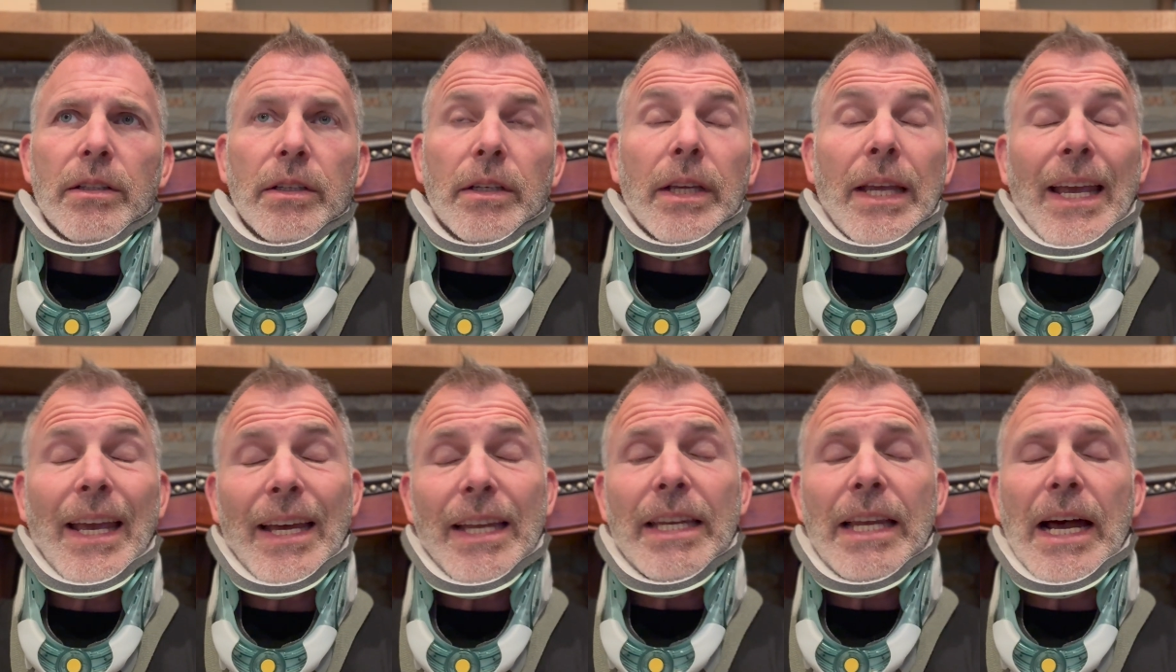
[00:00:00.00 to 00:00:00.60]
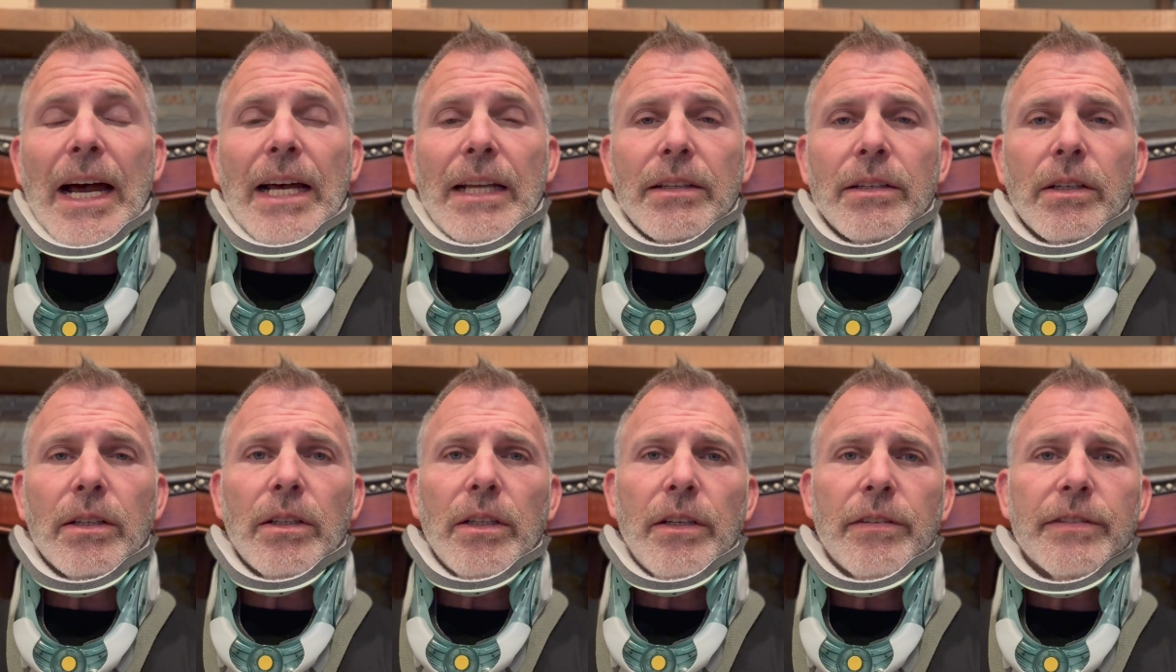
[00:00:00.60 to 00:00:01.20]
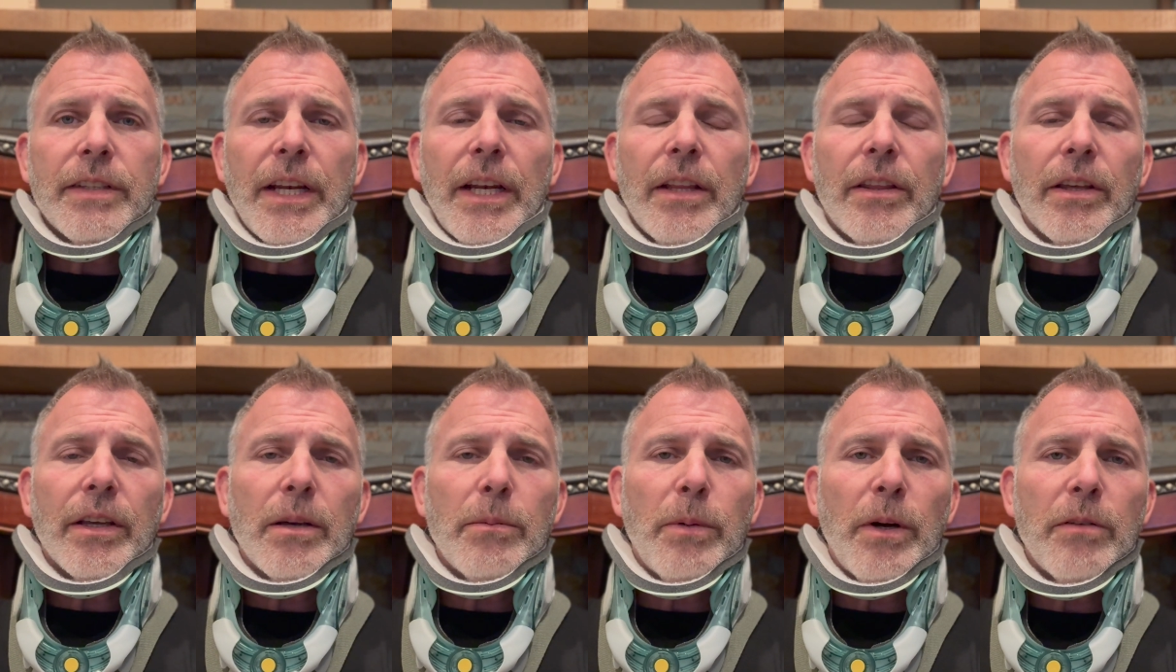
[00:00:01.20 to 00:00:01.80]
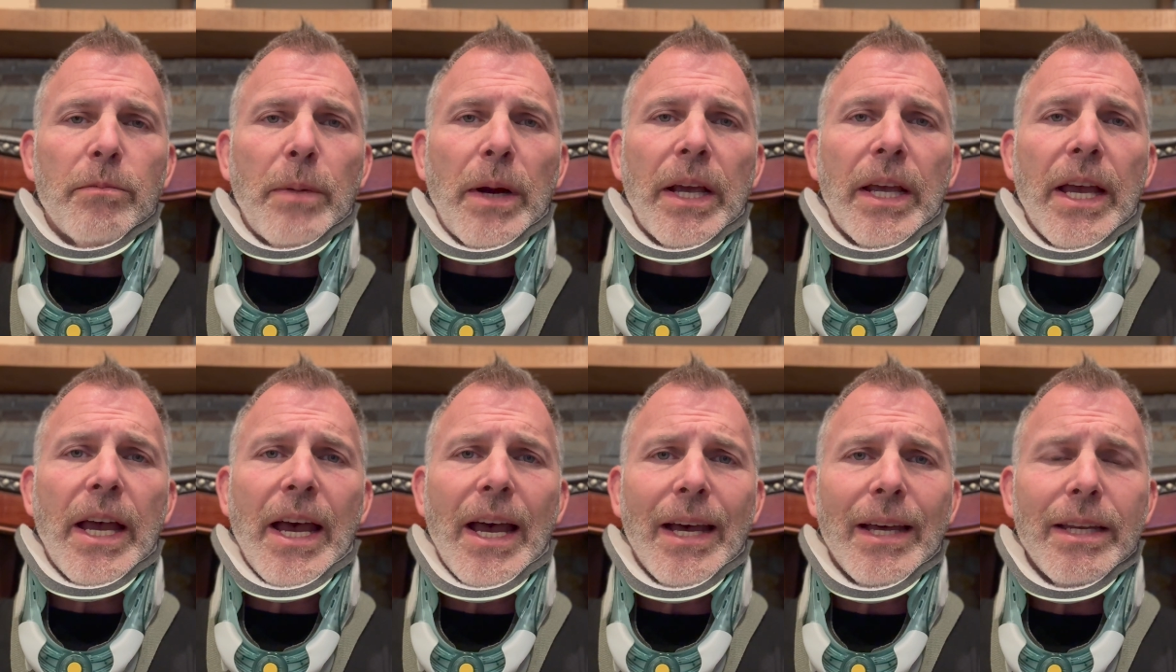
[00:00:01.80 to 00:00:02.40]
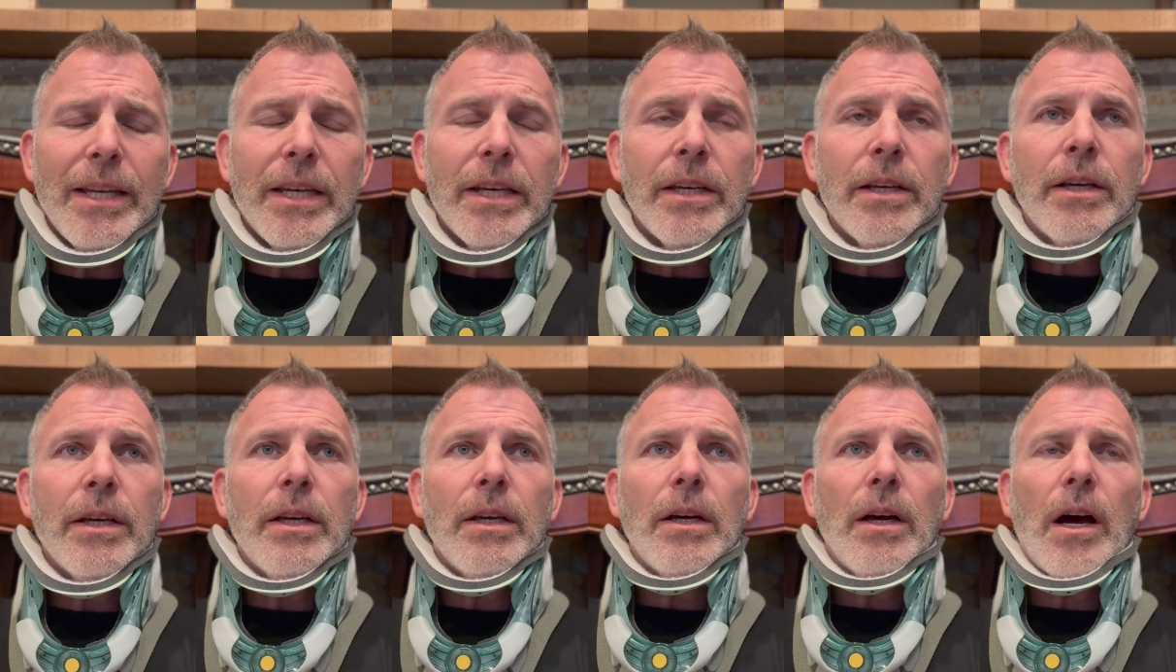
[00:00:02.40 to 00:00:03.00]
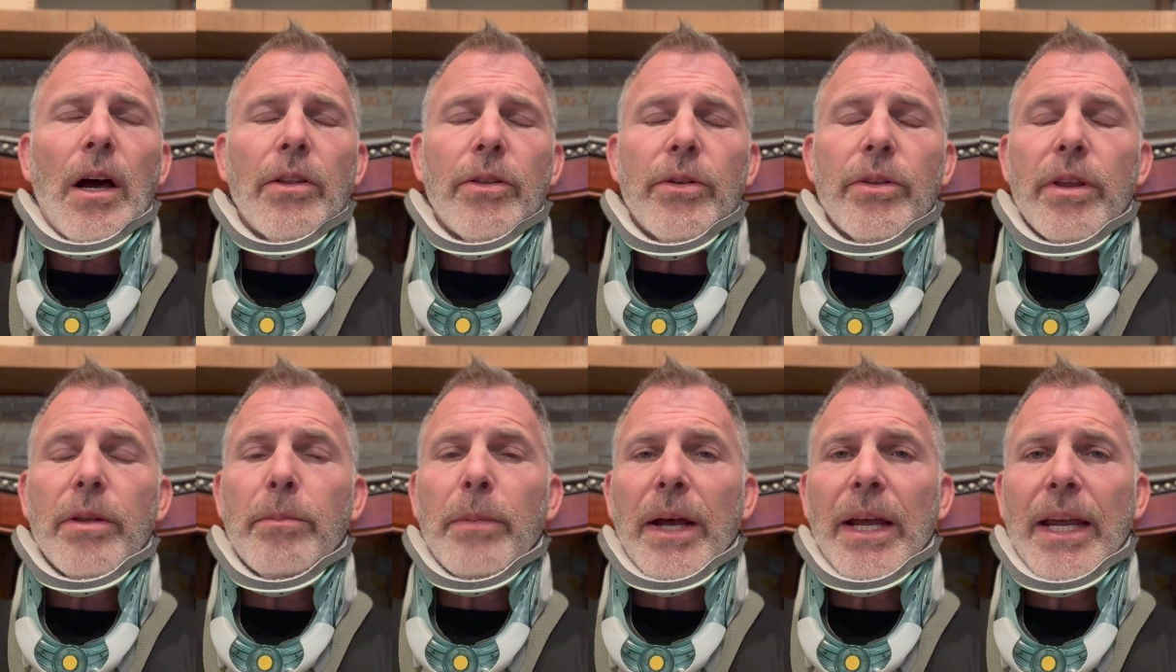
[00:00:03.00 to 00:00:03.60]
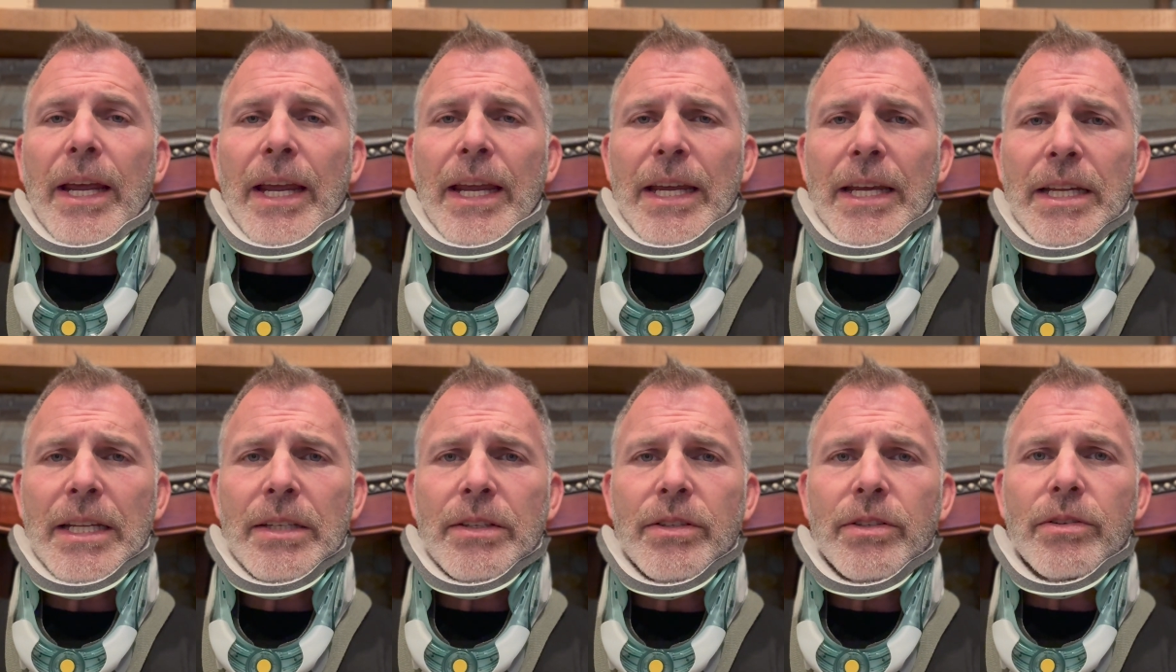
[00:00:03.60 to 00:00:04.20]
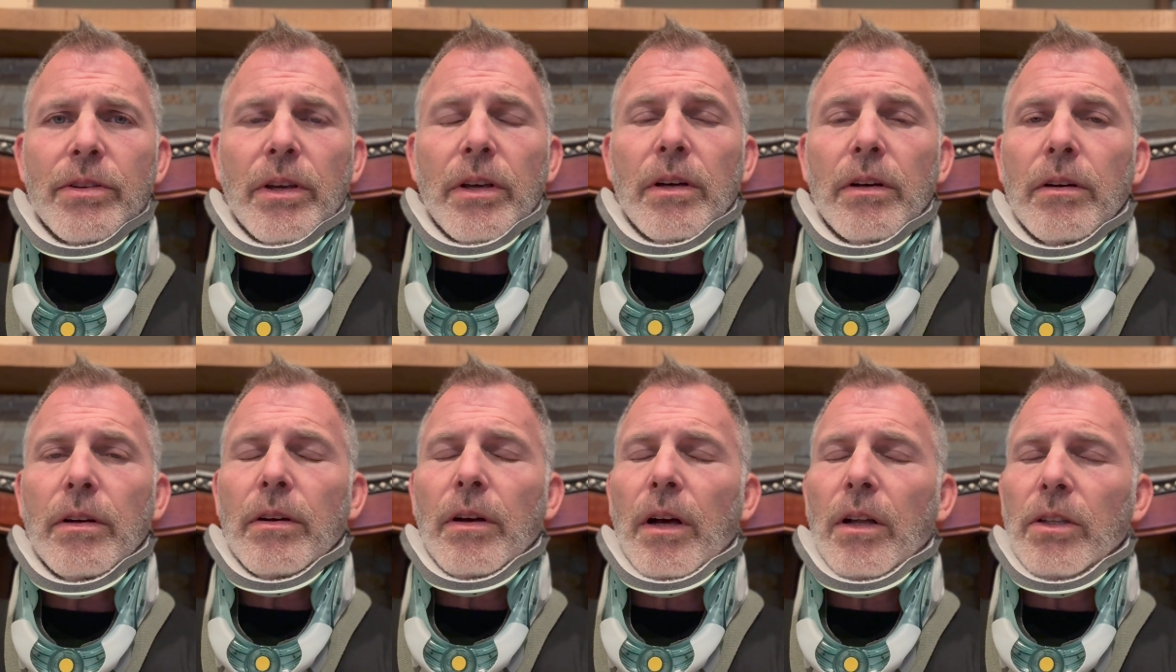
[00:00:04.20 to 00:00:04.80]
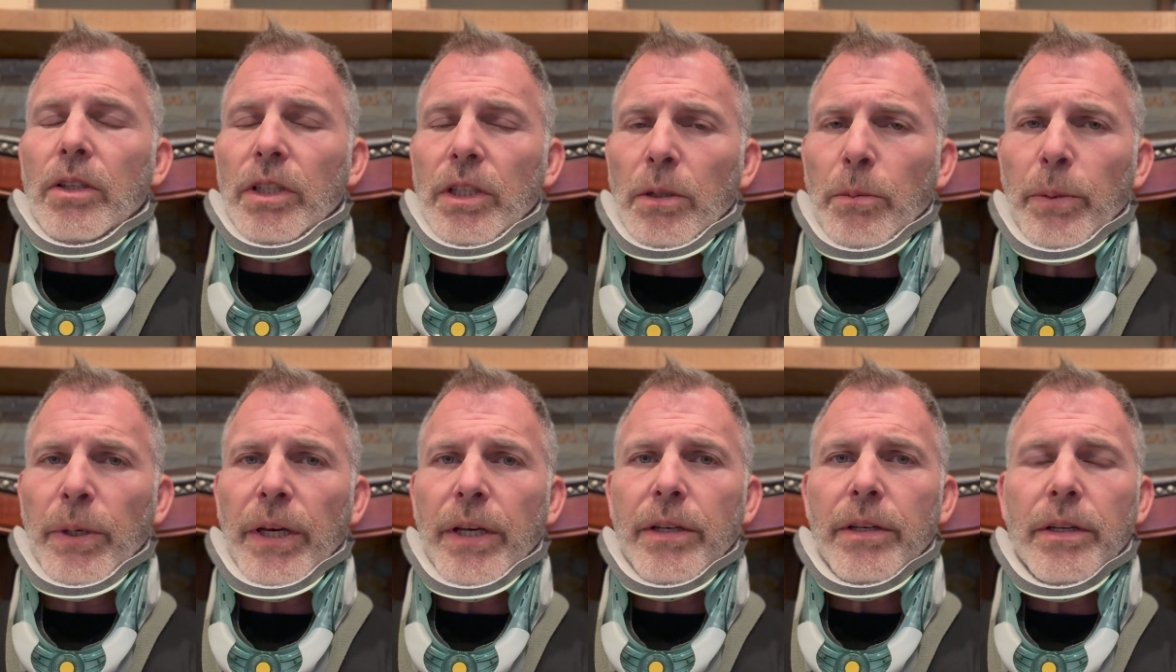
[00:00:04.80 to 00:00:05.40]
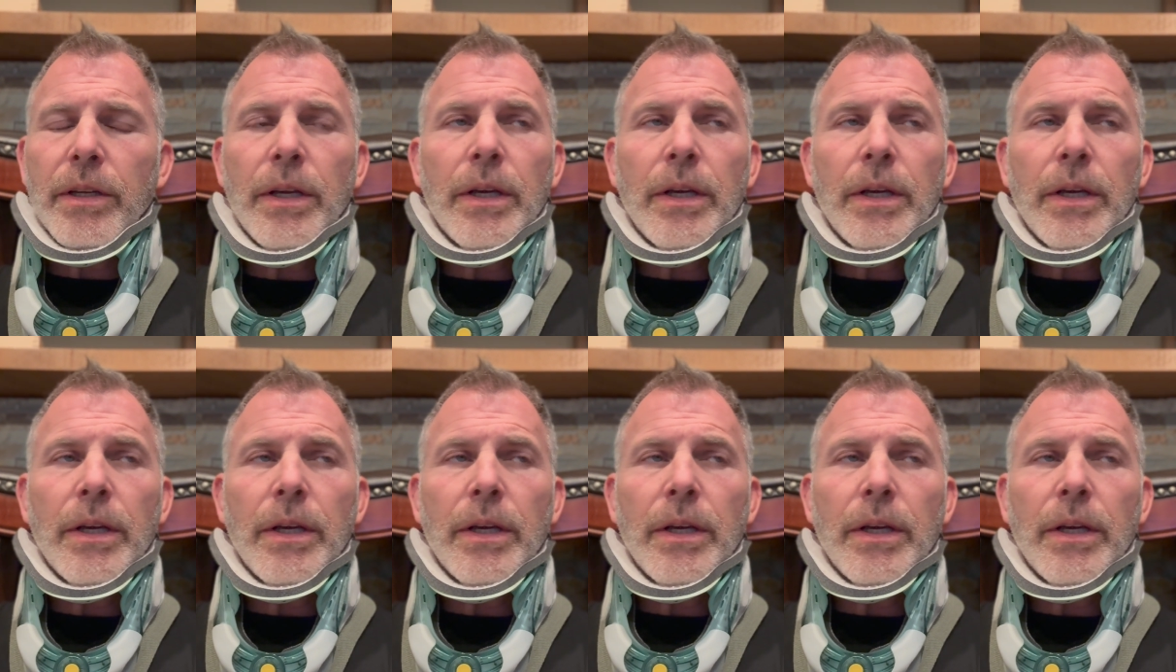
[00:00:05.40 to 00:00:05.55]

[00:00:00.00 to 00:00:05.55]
Cannot lift anything above my head other than my hands a little bit.